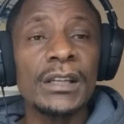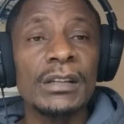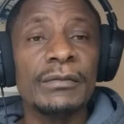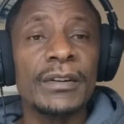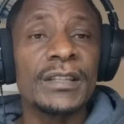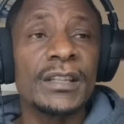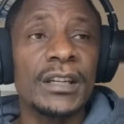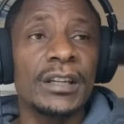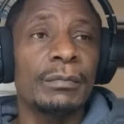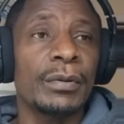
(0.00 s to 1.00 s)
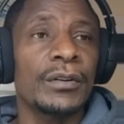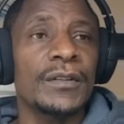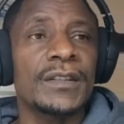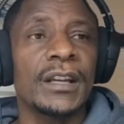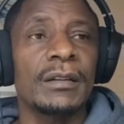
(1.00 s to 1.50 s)
investing in
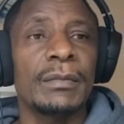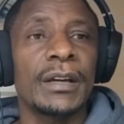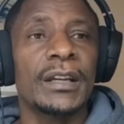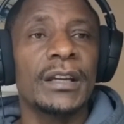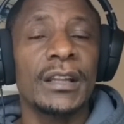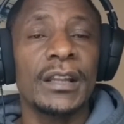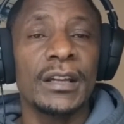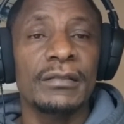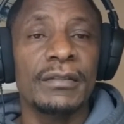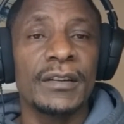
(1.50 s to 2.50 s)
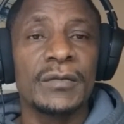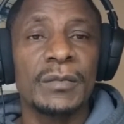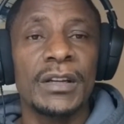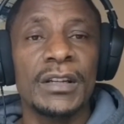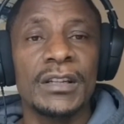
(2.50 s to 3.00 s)
bonds and making the
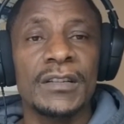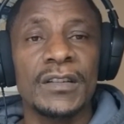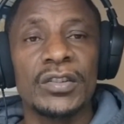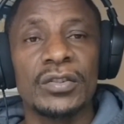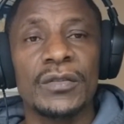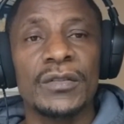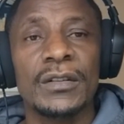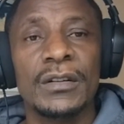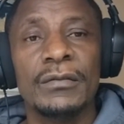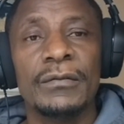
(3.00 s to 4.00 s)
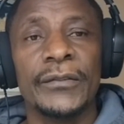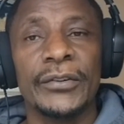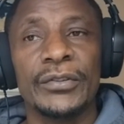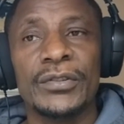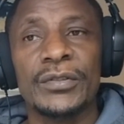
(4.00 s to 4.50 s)
investment decisions for
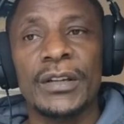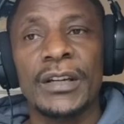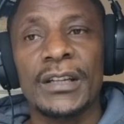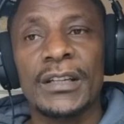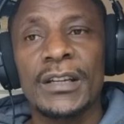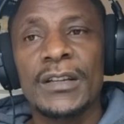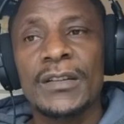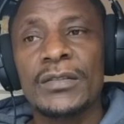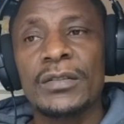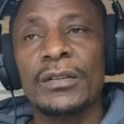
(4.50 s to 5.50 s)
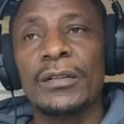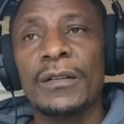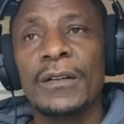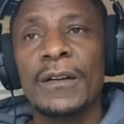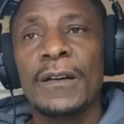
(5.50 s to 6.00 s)
you to get.
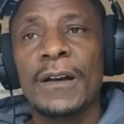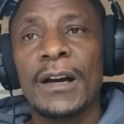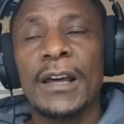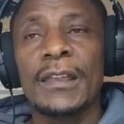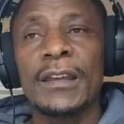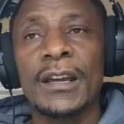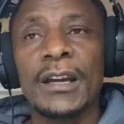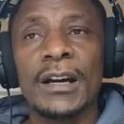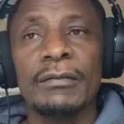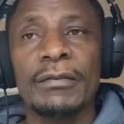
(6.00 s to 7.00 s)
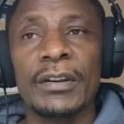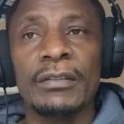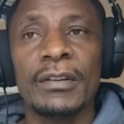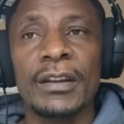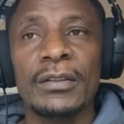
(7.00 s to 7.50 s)
So I think I've
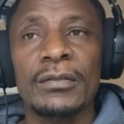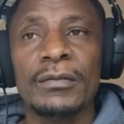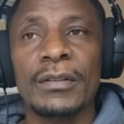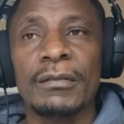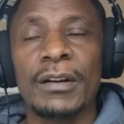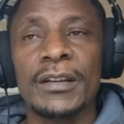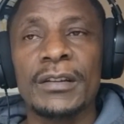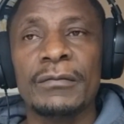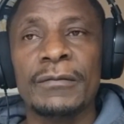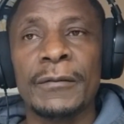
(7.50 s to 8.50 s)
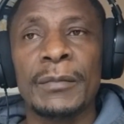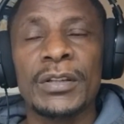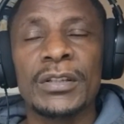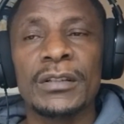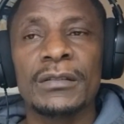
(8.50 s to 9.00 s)
given you the right
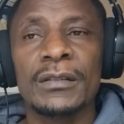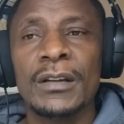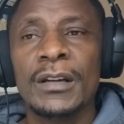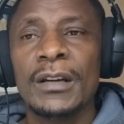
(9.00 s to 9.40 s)
information,